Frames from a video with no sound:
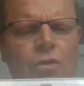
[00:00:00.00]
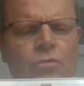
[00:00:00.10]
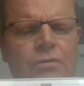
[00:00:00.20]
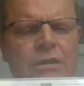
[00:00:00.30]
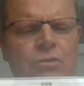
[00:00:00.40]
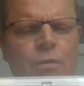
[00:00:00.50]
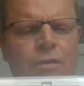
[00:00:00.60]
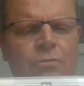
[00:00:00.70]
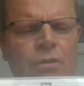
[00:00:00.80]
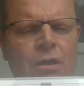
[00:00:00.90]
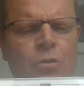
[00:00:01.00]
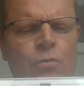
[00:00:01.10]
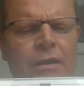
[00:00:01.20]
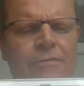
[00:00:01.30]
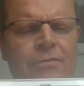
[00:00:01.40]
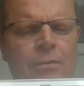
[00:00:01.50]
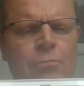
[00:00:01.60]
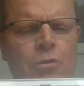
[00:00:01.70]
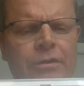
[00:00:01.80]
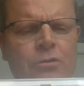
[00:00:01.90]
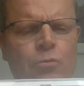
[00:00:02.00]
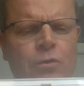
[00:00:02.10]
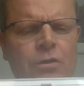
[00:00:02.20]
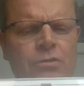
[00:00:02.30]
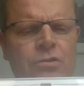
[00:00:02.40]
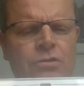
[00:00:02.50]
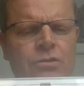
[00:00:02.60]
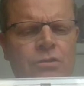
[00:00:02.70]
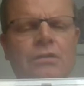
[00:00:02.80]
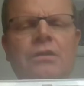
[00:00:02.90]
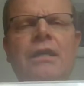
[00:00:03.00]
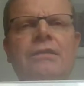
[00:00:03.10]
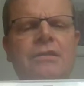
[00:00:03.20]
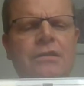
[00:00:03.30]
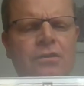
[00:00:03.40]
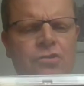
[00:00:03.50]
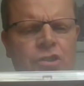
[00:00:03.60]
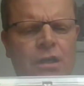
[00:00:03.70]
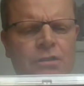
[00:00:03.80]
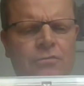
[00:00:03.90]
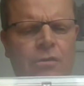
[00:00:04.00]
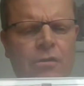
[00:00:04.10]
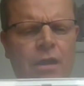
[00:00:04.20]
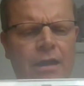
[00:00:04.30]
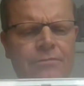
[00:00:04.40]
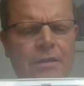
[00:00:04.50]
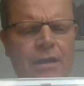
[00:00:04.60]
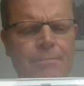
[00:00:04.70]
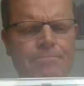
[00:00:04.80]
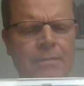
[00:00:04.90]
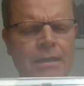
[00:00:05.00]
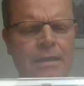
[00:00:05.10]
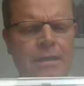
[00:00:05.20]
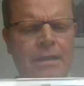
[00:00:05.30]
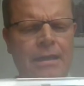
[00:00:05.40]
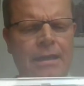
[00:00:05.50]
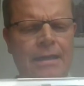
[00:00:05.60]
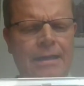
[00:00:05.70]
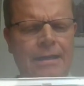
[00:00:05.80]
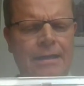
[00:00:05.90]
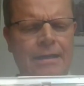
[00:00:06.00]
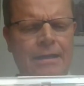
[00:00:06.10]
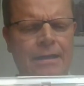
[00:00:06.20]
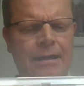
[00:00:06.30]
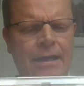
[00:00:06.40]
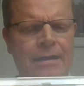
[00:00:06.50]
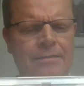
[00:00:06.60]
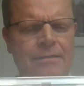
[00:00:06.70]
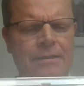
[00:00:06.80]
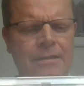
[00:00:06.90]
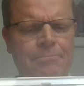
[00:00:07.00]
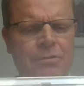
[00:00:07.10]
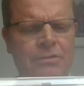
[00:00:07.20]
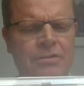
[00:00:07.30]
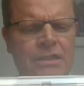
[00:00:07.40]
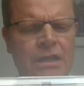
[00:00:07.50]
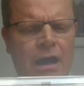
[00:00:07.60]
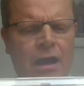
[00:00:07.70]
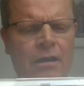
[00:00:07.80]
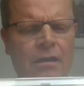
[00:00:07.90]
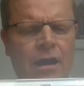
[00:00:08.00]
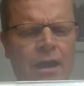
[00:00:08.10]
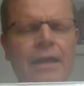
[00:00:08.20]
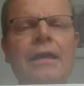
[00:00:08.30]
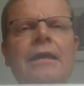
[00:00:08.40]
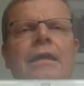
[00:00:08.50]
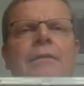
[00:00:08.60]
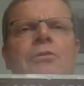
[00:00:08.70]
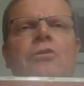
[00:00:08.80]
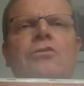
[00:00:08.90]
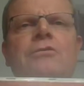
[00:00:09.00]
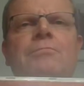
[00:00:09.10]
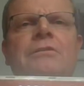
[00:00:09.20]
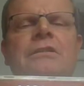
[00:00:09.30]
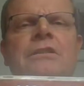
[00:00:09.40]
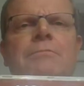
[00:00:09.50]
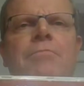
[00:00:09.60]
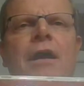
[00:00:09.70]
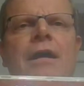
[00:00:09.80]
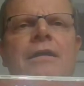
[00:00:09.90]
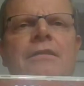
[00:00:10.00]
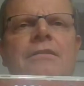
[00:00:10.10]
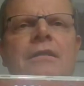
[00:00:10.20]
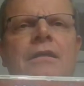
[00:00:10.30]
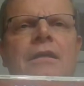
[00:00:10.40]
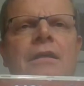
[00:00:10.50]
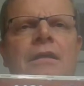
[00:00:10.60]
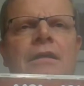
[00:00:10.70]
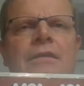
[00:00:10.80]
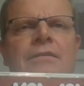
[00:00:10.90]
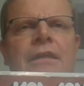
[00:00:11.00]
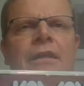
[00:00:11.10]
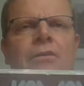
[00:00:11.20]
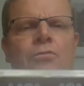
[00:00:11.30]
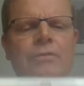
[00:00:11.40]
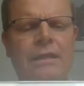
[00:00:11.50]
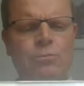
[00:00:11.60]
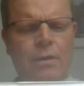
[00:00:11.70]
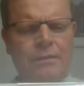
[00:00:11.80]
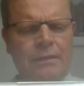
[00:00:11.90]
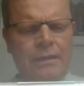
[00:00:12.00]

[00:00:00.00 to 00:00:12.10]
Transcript: this one we have Bury the World, the hit single Chance for a Lifetime, and Patricia Anglai, because Patricia Pai is singing on that one.